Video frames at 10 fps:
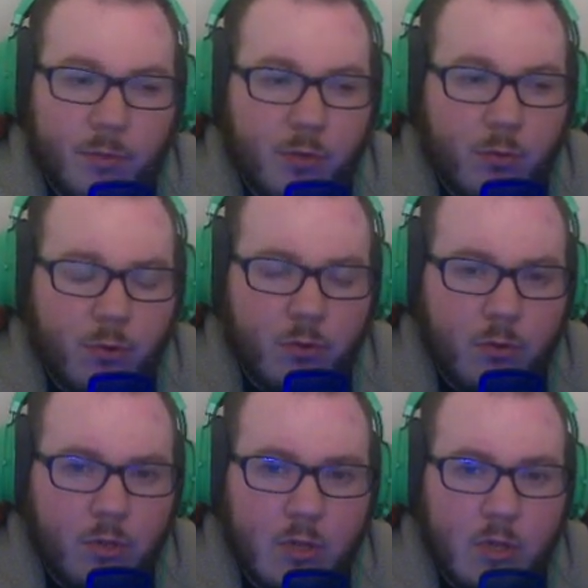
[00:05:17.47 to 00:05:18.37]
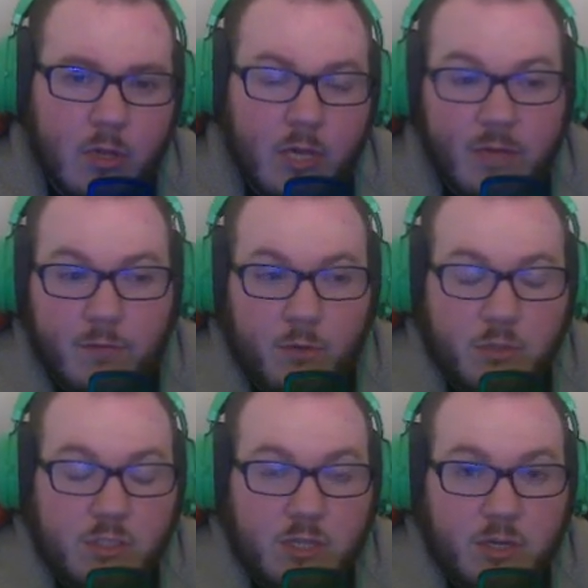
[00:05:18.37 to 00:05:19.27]
role, even though
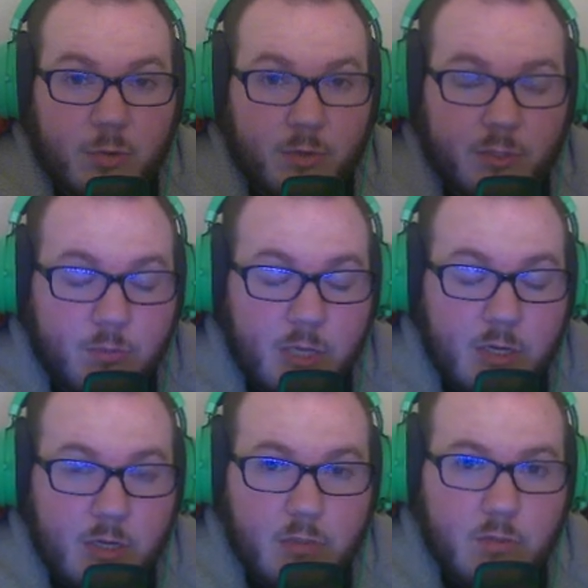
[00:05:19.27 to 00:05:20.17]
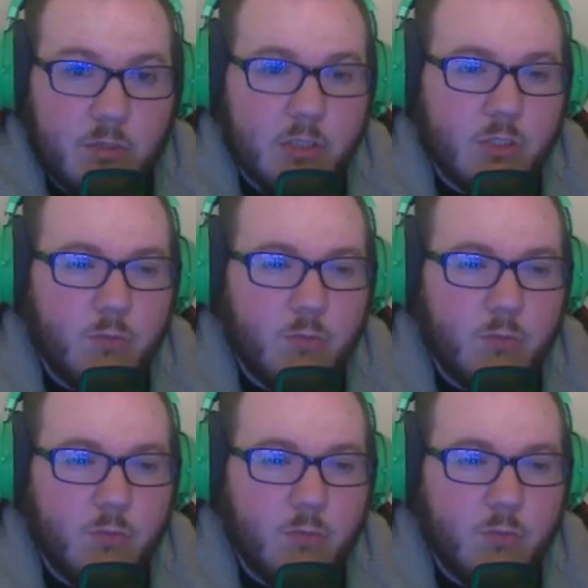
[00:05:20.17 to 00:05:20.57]
she's not going to be in it? Do you think she'll be